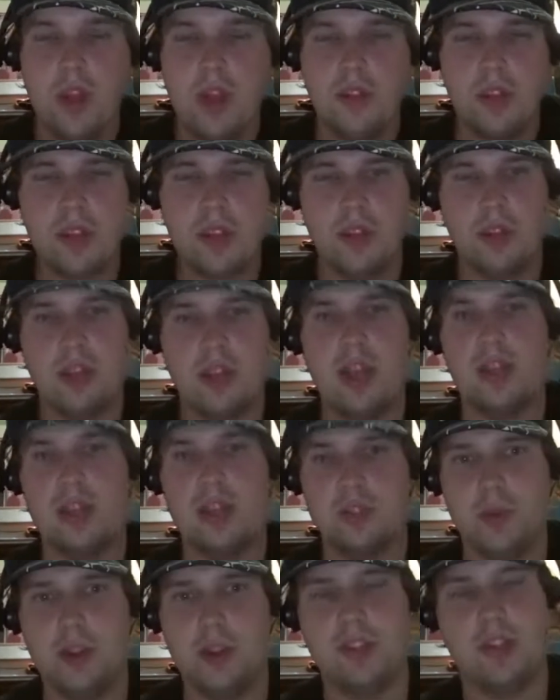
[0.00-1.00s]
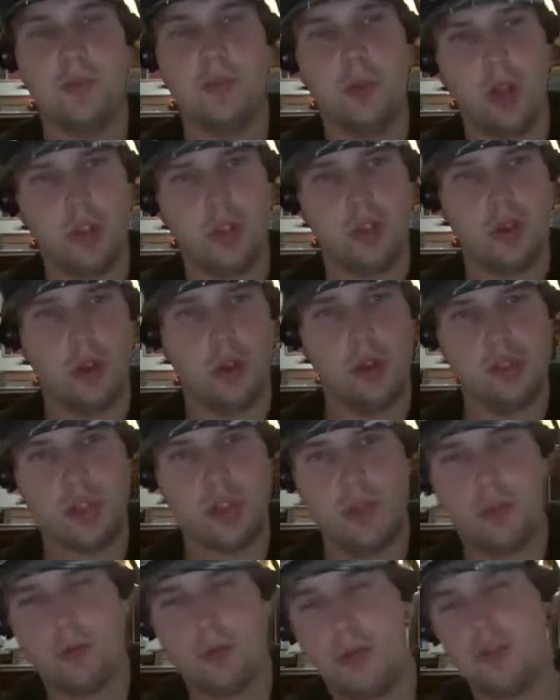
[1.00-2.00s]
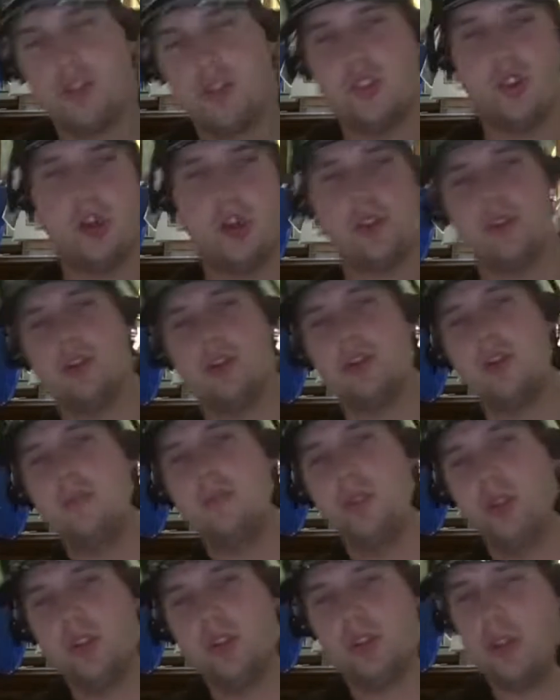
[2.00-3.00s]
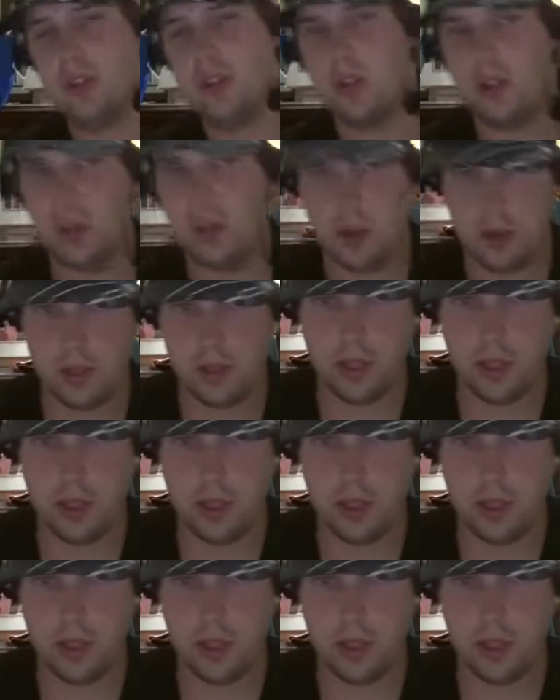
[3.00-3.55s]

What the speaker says: they don't. Yeah, that's why I said Montreal is going to have a rough start. They're going to build something later in the